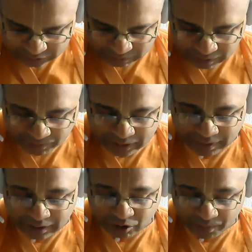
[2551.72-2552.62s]
Some of
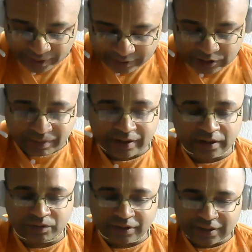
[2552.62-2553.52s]
them are commentaries by
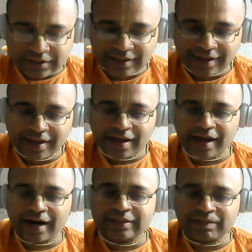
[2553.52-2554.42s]
devotees
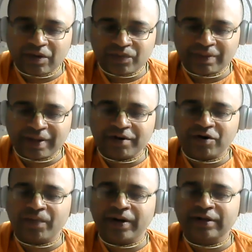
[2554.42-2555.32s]
and some of them have
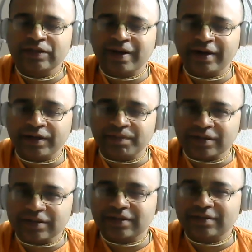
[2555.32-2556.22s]
commentaries by
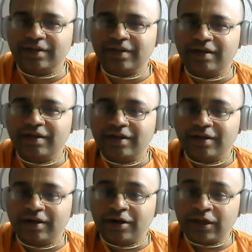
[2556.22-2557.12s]
demons.
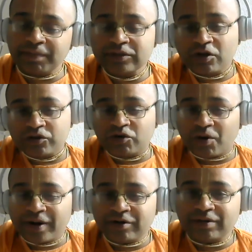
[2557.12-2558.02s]
Demons also
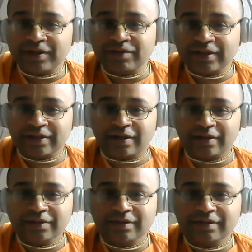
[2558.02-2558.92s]
comment on Bhagavad Gita.